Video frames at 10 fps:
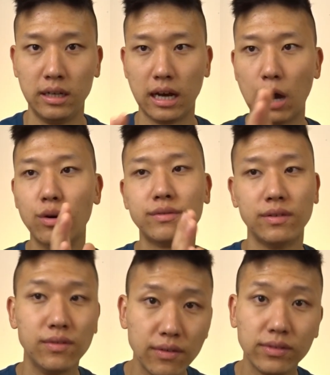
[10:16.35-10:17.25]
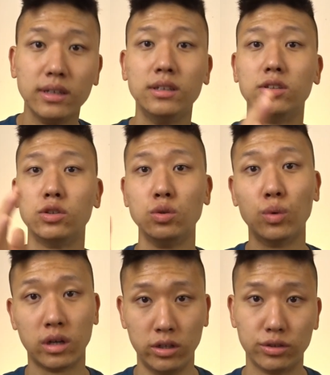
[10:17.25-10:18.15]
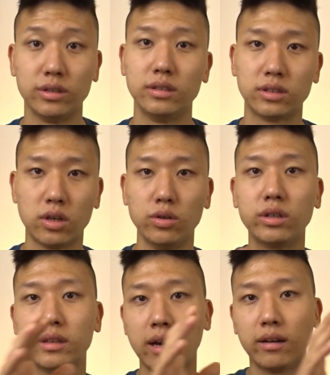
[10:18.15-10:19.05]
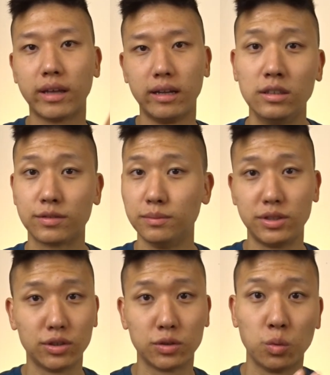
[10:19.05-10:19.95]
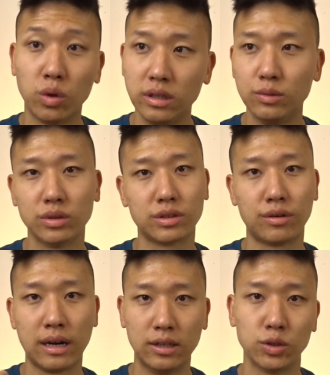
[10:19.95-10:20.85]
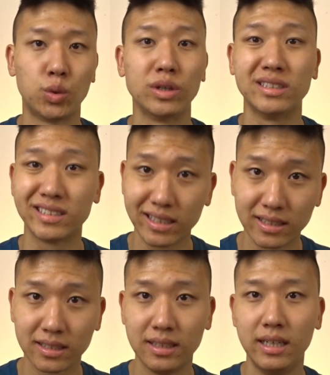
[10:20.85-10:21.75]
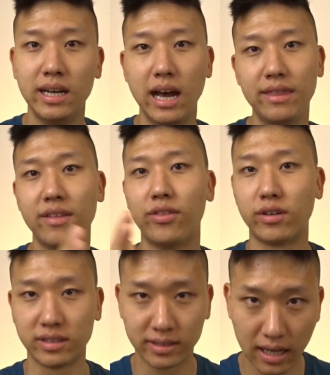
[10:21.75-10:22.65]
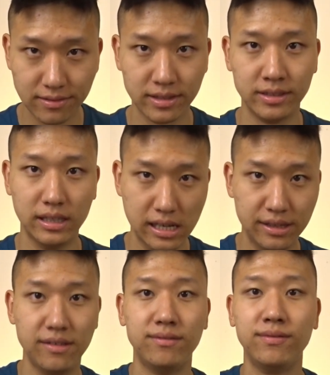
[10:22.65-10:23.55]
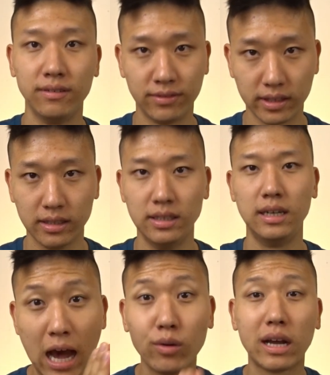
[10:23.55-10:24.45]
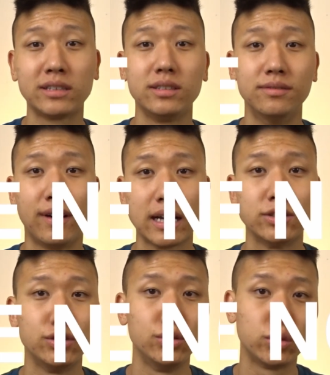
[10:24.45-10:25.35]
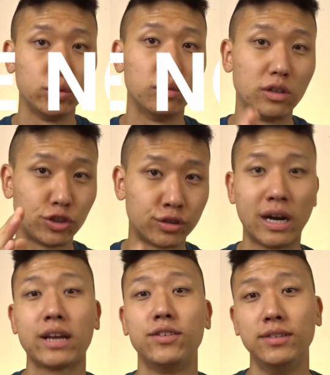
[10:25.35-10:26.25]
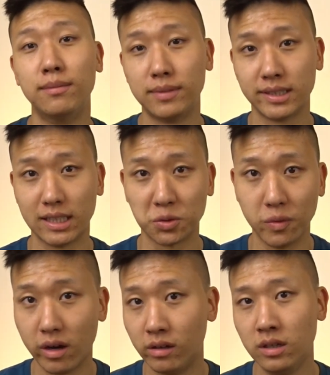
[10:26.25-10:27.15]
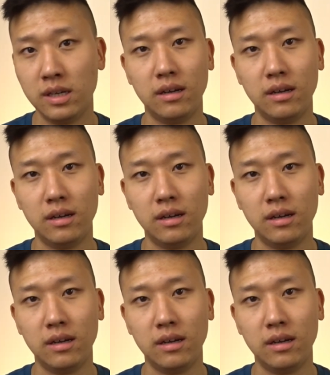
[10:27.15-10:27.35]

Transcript: I went from 50 to 100. So you could tell that from 0 to 1 was around 26, and then 37, and then 50. I would actually advise you to track your numbers as well.